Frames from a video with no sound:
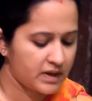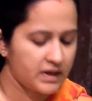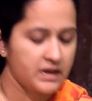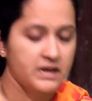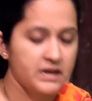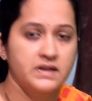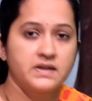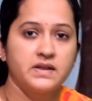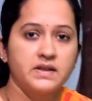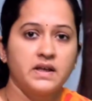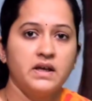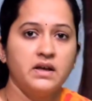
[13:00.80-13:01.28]

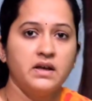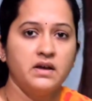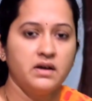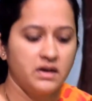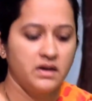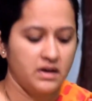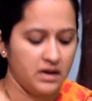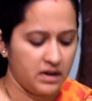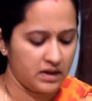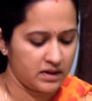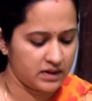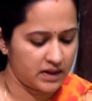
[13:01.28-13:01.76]
See,
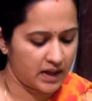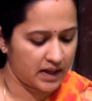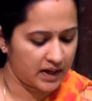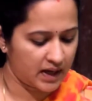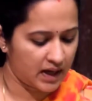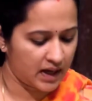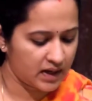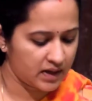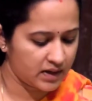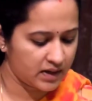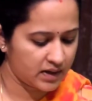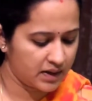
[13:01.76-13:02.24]
there
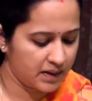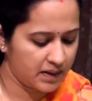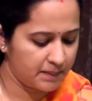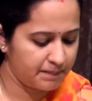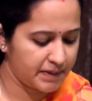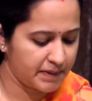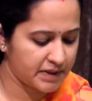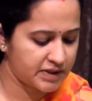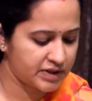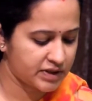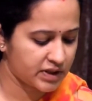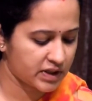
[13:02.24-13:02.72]
are a
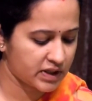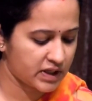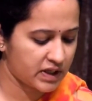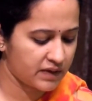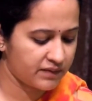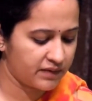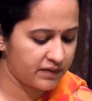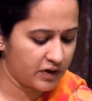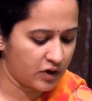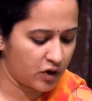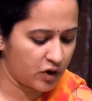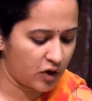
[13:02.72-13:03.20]
picture
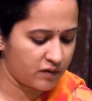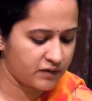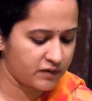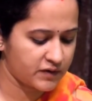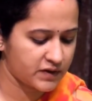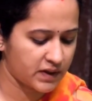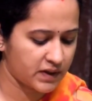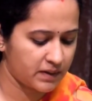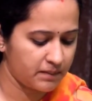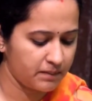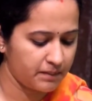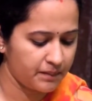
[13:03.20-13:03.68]
given of
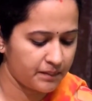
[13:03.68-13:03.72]
some